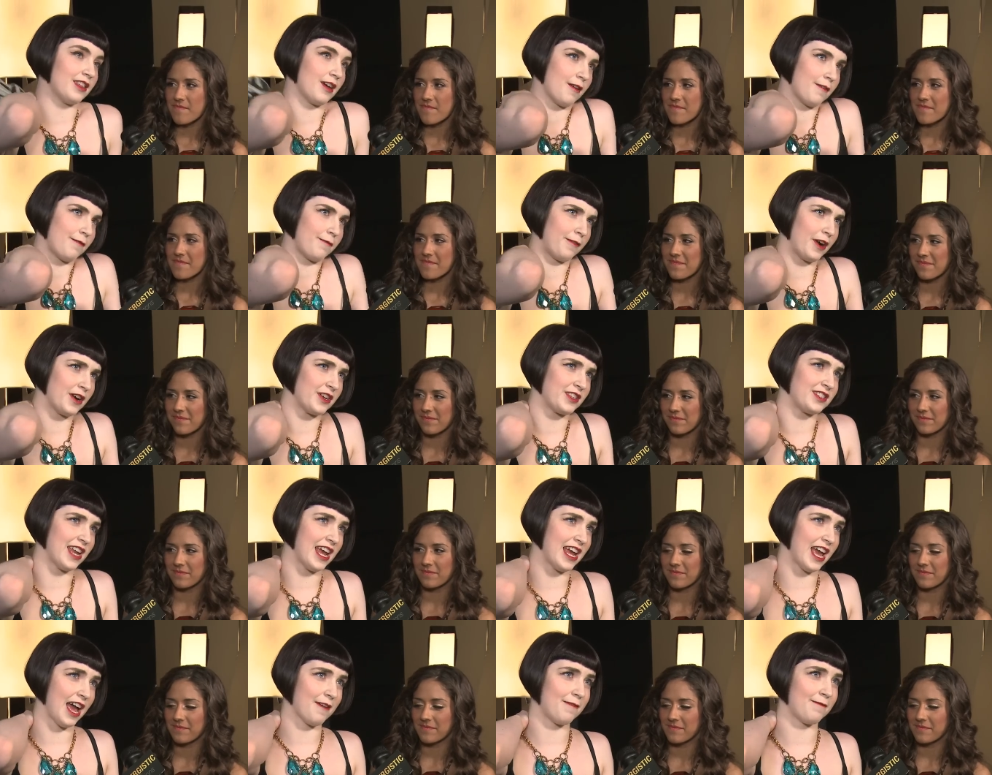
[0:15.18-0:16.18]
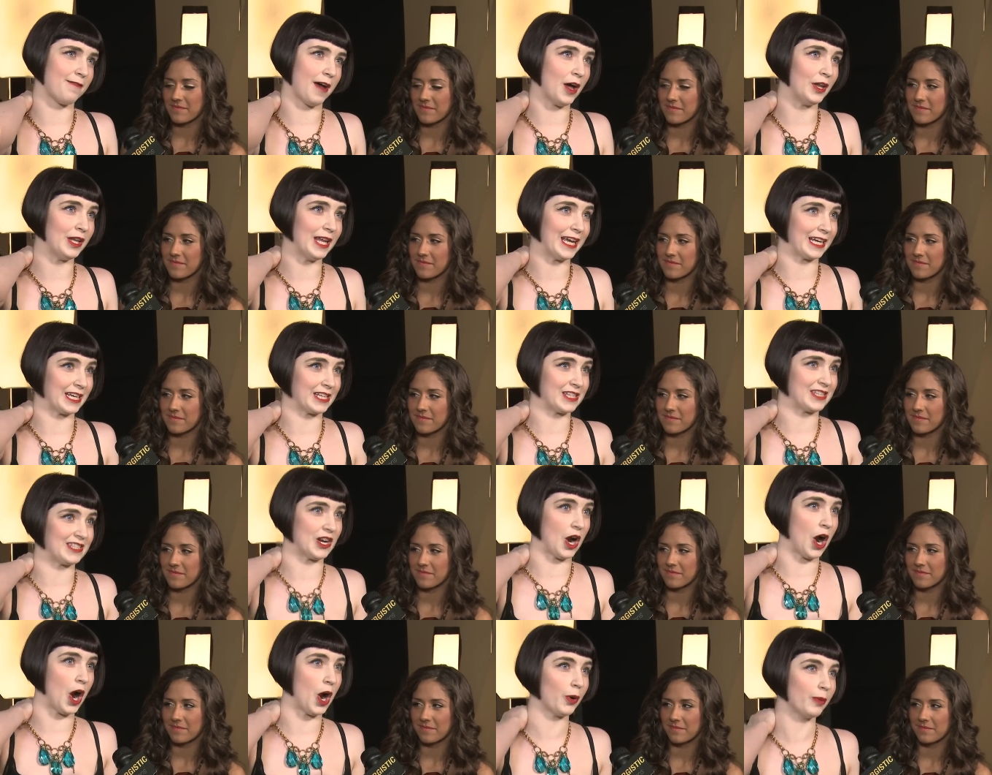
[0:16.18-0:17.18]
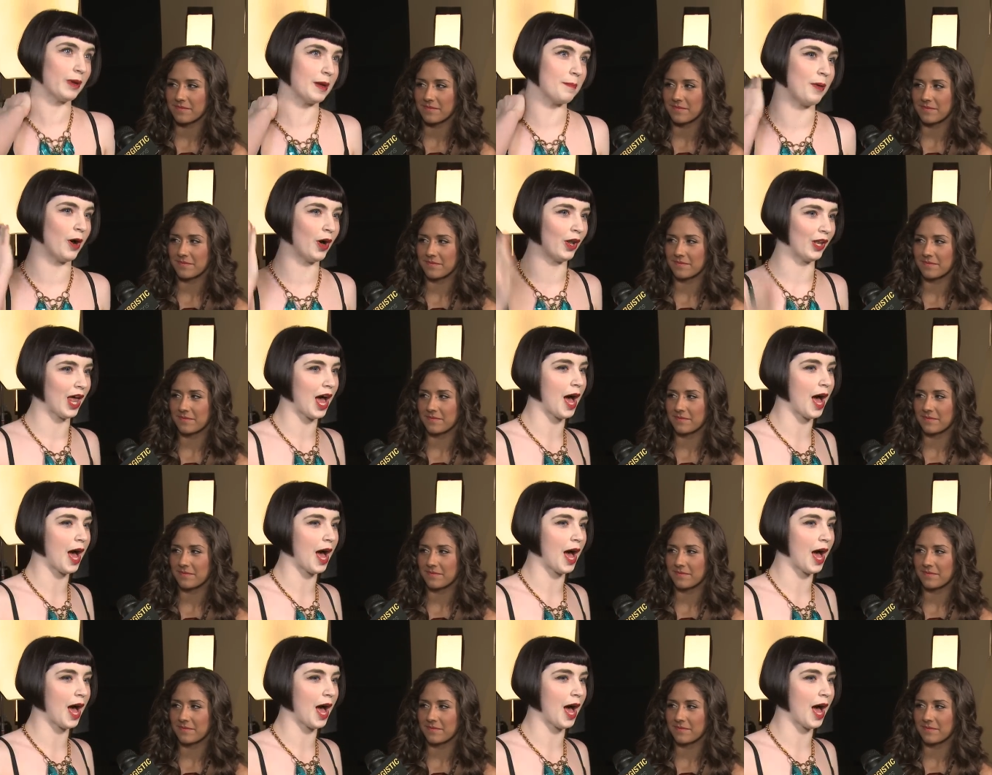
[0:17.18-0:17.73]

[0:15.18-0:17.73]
Speaker 1: the first day I felt like a star. We pull